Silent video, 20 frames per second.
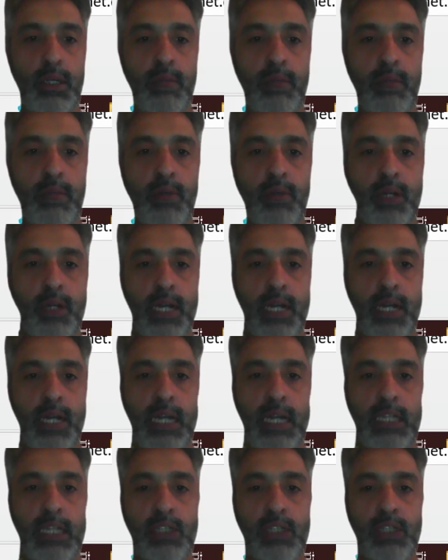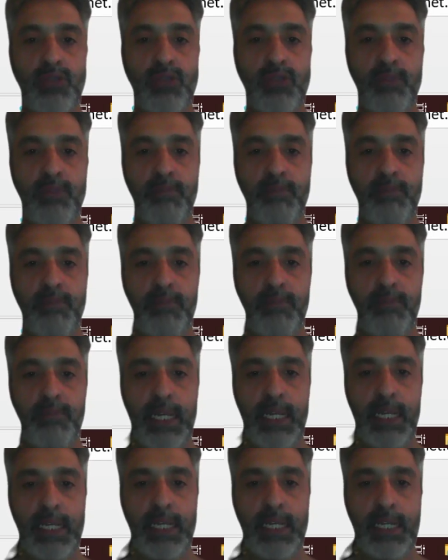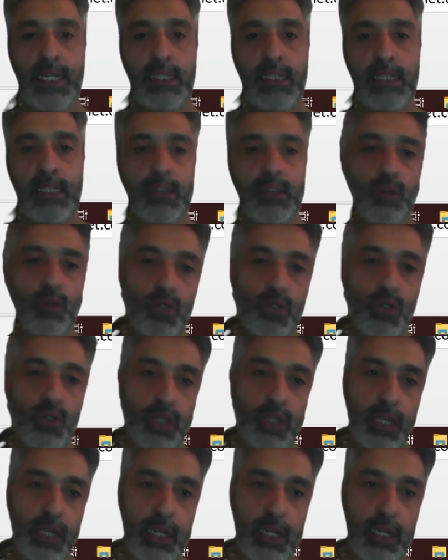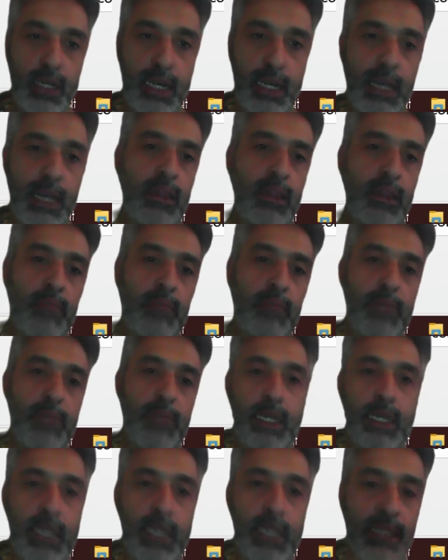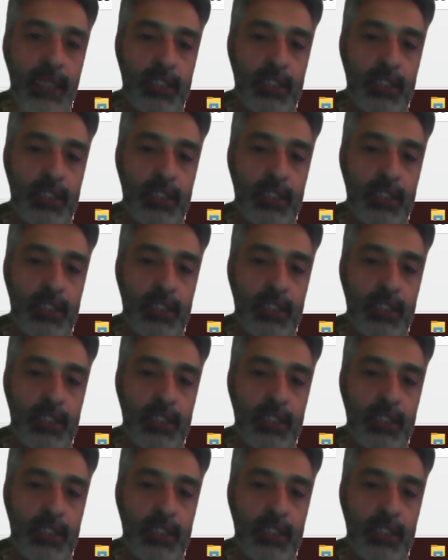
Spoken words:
periodic allocations for planning data goes at the beginning and the